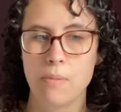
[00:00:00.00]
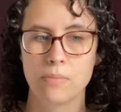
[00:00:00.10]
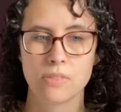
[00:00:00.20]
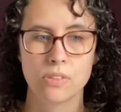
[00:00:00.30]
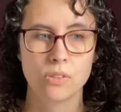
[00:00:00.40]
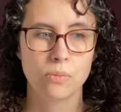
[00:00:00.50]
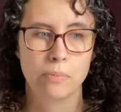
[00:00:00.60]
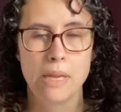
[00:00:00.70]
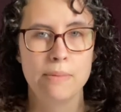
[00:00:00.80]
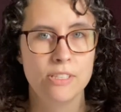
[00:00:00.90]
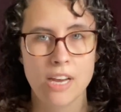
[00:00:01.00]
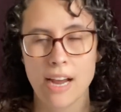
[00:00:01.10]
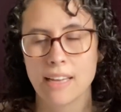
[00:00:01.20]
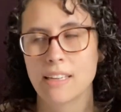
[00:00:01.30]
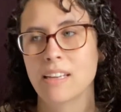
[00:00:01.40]
little baby
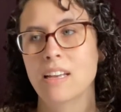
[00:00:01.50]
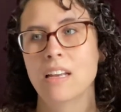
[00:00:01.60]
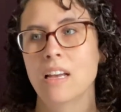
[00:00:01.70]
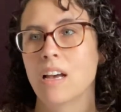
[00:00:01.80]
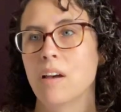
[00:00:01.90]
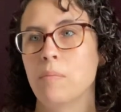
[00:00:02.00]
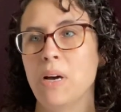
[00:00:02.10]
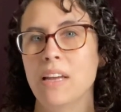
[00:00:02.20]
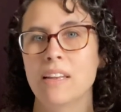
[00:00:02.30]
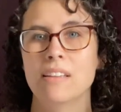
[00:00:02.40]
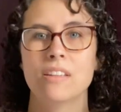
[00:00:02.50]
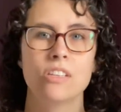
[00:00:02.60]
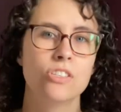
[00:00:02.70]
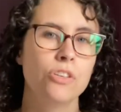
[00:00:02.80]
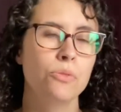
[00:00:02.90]
jacket. But
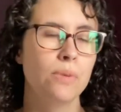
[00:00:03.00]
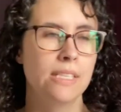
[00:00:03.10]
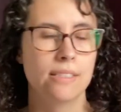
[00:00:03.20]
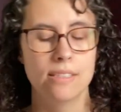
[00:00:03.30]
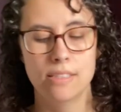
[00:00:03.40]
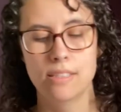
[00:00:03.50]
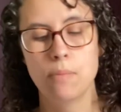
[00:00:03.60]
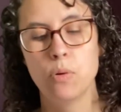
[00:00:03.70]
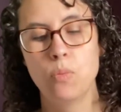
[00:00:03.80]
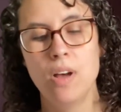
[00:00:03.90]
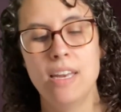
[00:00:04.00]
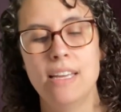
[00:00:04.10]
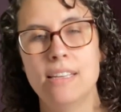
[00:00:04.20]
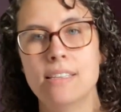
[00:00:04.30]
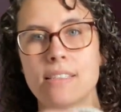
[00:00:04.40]
there's two reasons. Number one
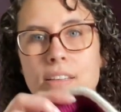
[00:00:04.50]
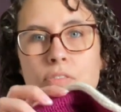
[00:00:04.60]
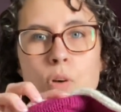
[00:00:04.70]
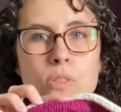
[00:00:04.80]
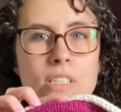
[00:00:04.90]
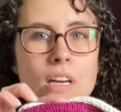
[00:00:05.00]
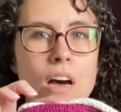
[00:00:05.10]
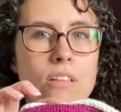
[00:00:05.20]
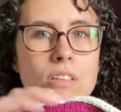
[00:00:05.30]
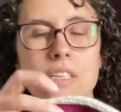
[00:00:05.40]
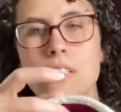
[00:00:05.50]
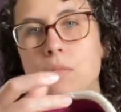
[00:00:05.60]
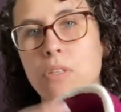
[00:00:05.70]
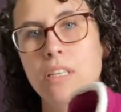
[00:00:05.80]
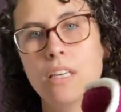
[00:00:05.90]
is the folded collar isn't
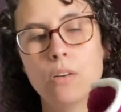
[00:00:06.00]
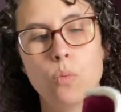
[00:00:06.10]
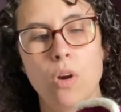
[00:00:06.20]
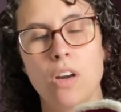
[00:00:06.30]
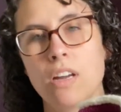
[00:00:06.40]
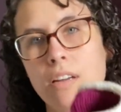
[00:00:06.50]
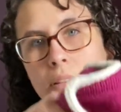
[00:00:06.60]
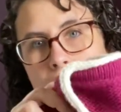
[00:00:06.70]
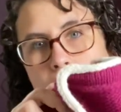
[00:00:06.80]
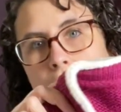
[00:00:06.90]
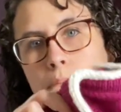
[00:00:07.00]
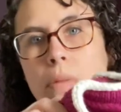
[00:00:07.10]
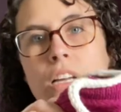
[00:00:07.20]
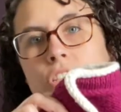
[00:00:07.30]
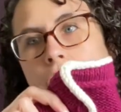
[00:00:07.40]
really going to work if they're
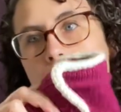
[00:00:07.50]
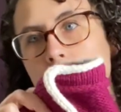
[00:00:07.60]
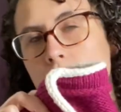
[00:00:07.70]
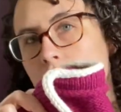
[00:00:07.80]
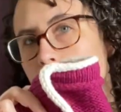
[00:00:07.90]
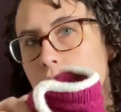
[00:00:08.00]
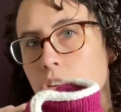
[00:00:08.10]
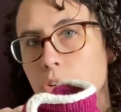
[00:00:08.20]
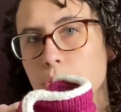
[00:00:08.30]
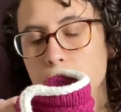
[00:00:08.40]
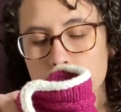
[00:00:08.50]
much younger than 2.